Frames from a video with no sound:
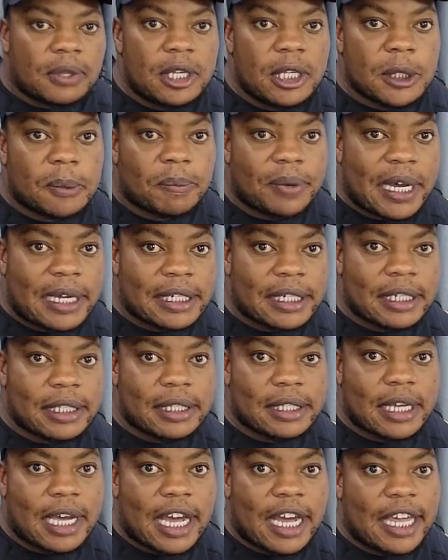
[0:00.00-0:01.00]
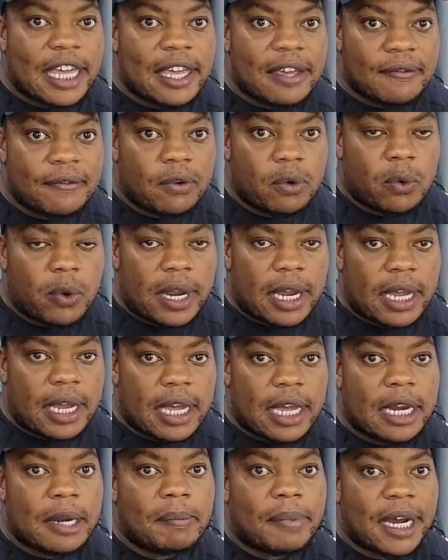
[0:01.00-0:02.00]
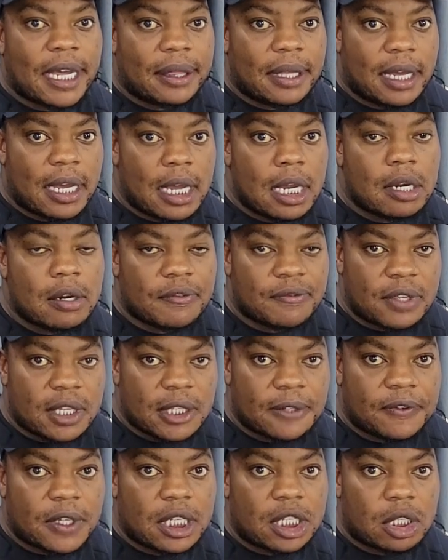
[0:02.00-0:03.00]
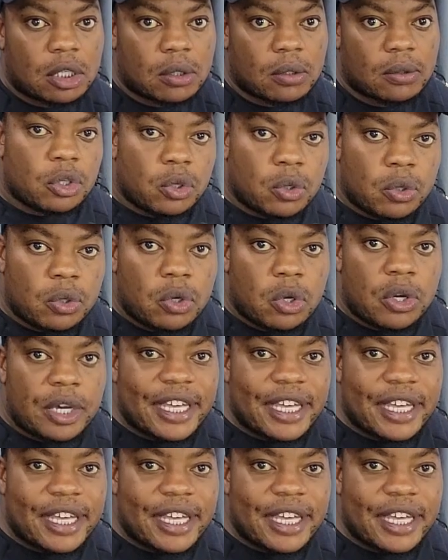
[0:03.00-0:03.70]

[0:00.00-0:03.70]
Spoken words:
These patterns are everywhere, and by the end of this video, you will know